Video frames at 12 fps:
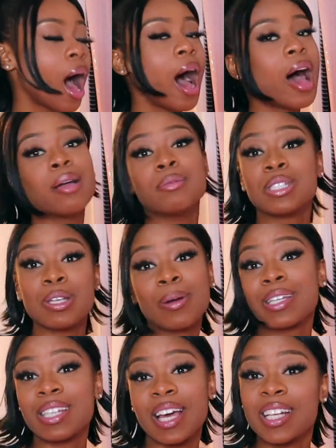I am so
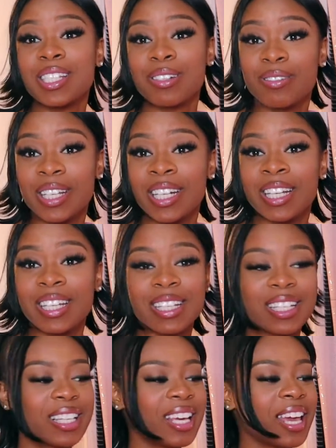excited to read it
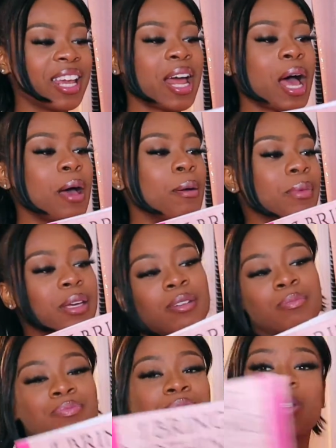and I
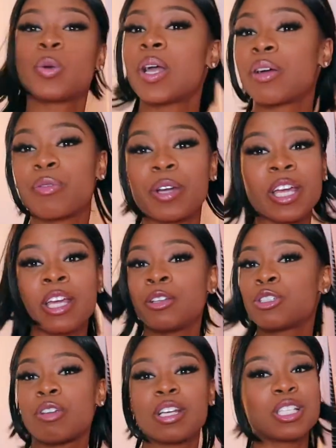mean, quick read,
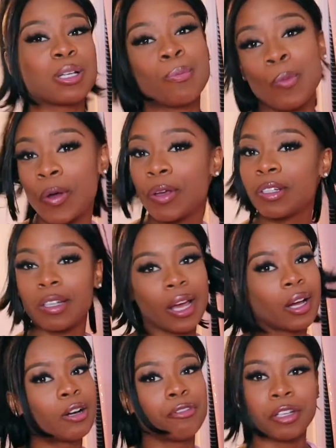straight to the point.
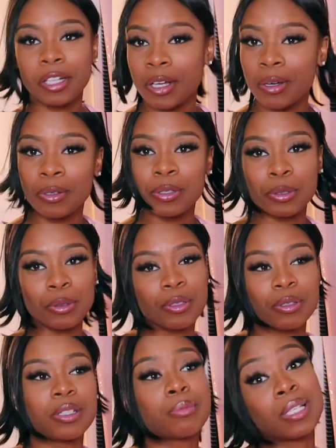Like her videos,
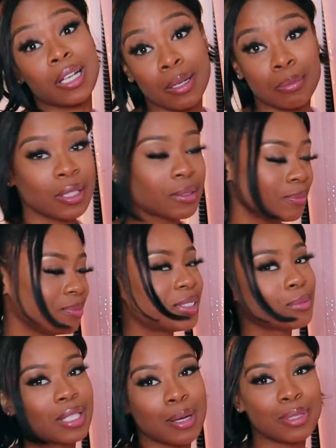sometimes,
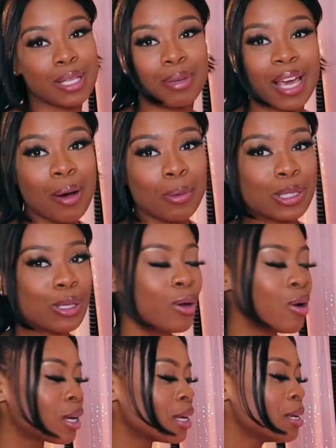sometimes they be hours
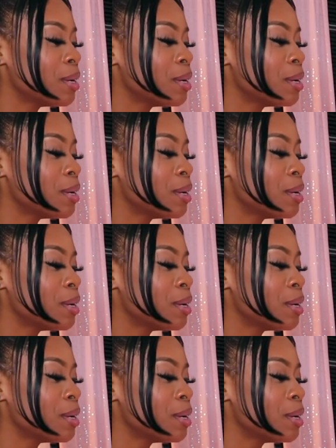long.